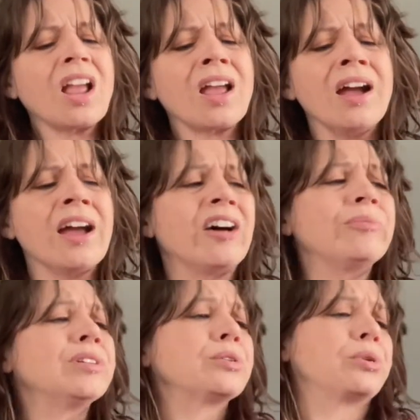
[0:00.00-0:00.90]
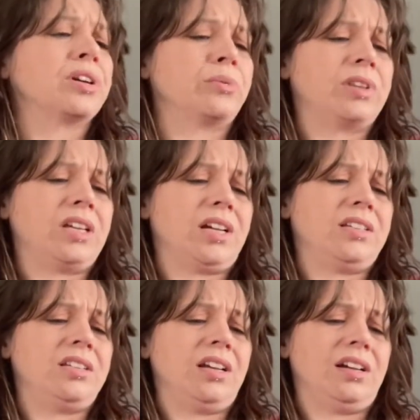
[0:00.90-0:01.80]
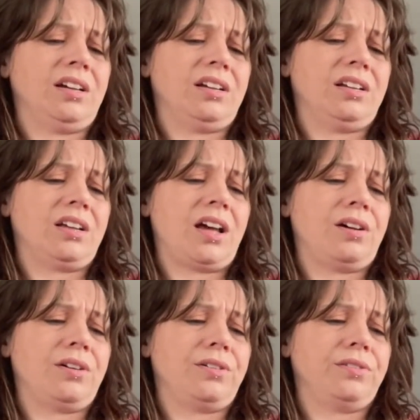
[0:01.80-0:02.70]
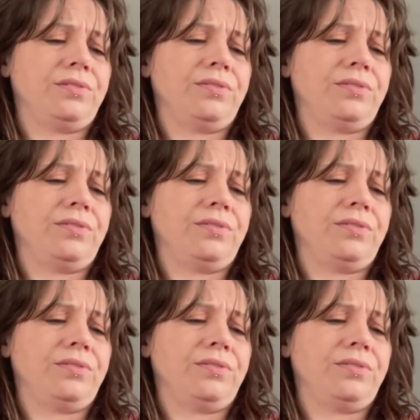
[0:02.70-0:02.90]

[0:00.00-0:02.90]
I have been toying with the idea of